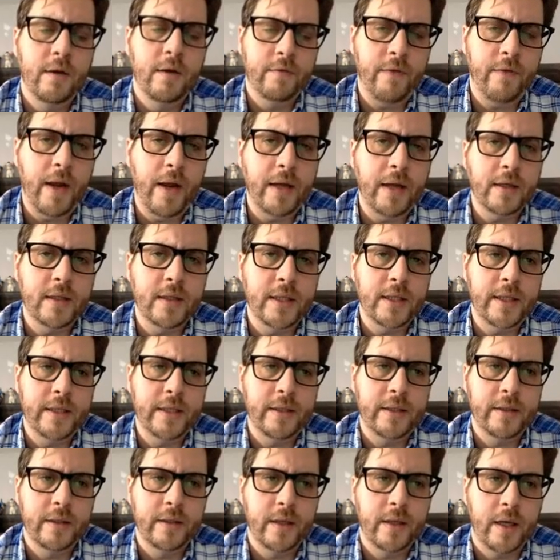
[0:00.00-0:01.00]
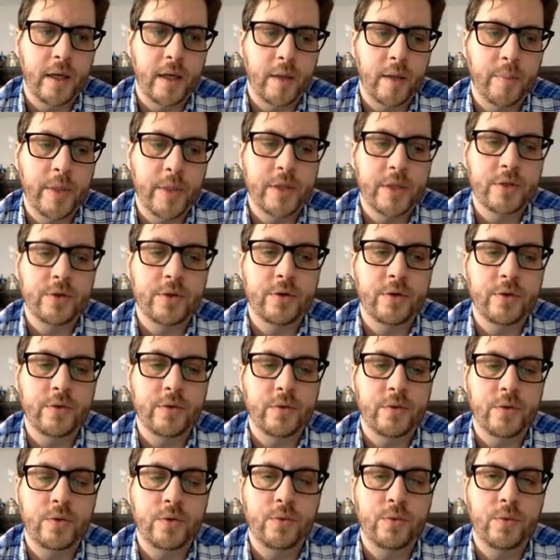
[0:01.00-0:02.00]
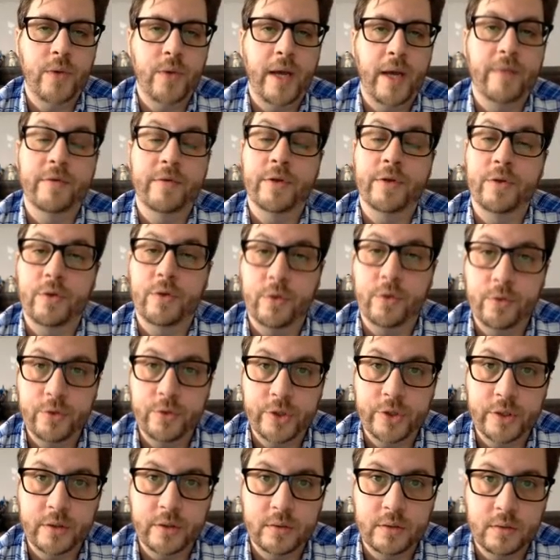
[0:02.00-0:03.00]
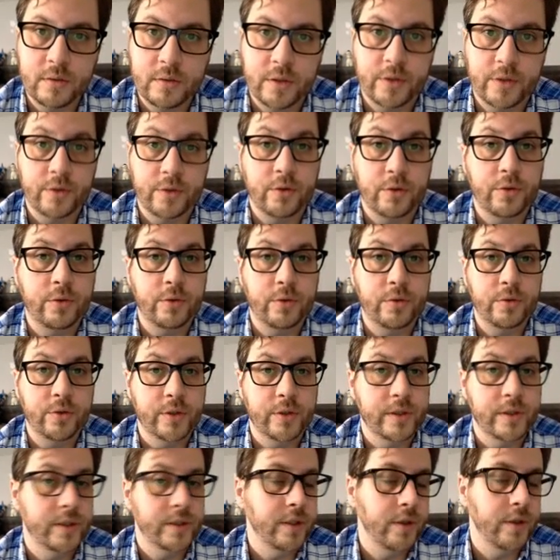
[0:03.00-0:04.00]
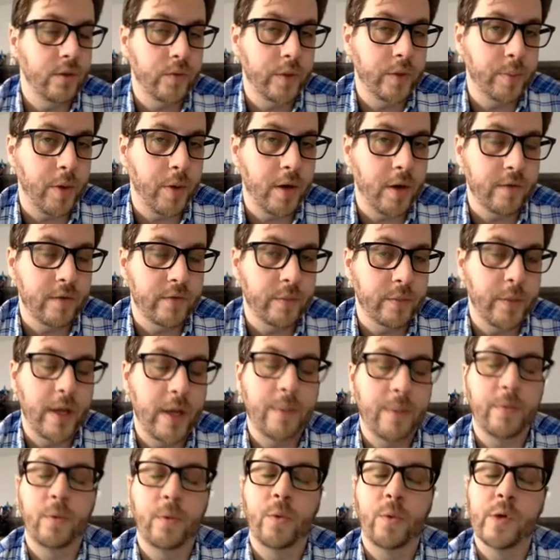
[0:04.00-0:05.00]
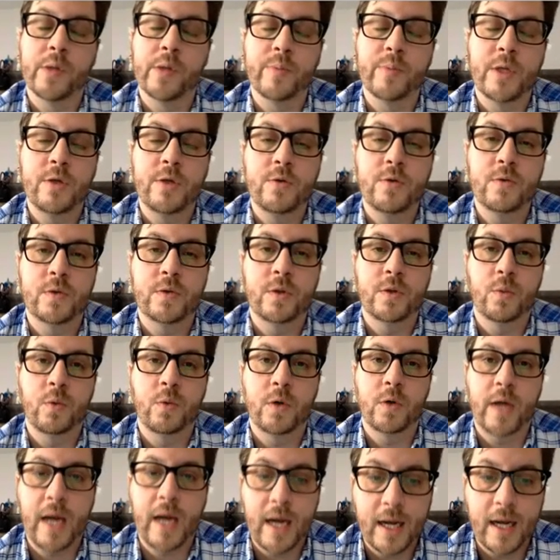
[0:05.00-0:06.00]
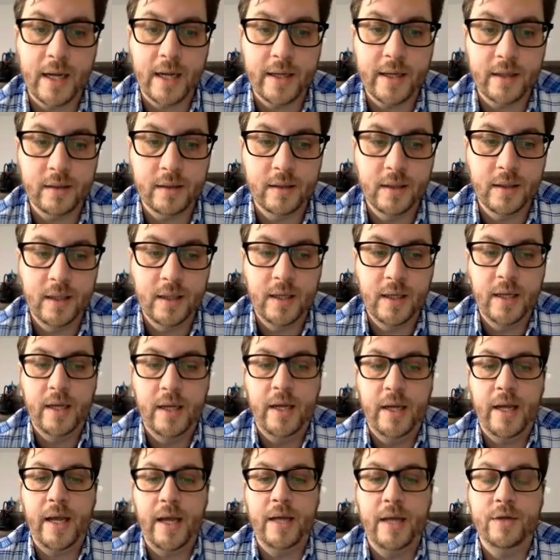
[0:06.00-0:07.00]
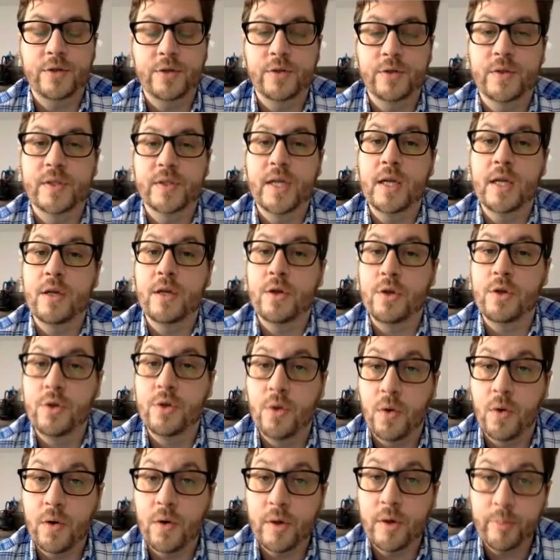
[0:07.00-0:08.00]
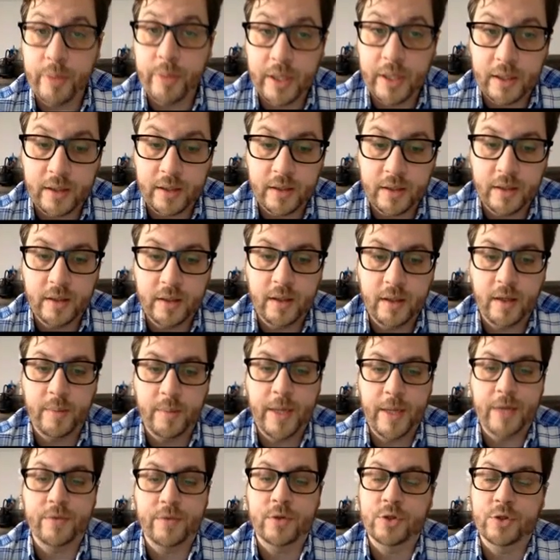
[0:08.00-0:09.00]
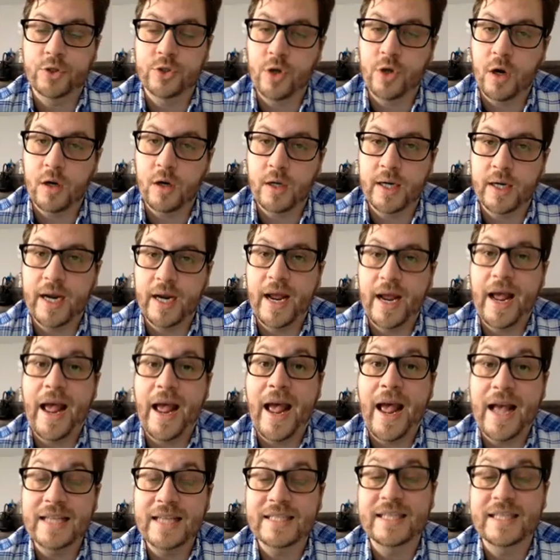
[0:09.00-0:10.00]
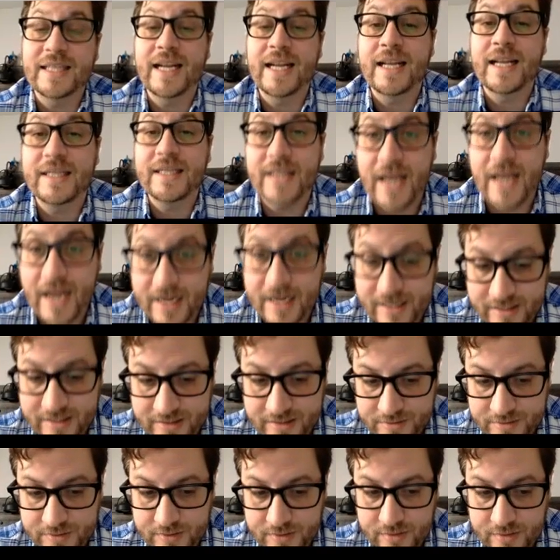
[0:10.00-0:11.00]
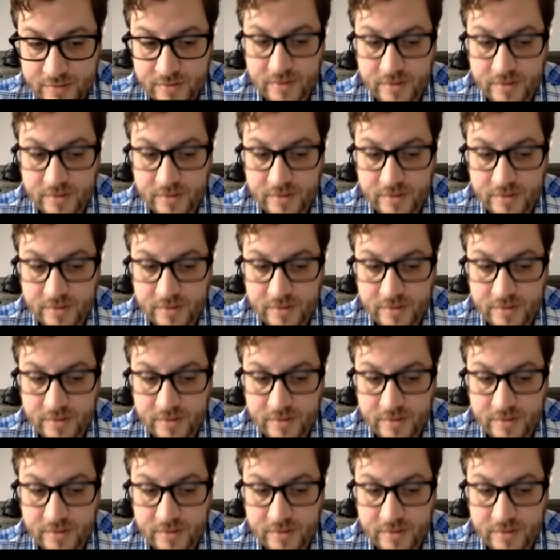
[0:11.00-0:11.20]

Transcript: Finally, make sure you have a conclusion. The conclusion is the only part of the paper where we use the word I, and it should state your opinion about the shark as an antagonist.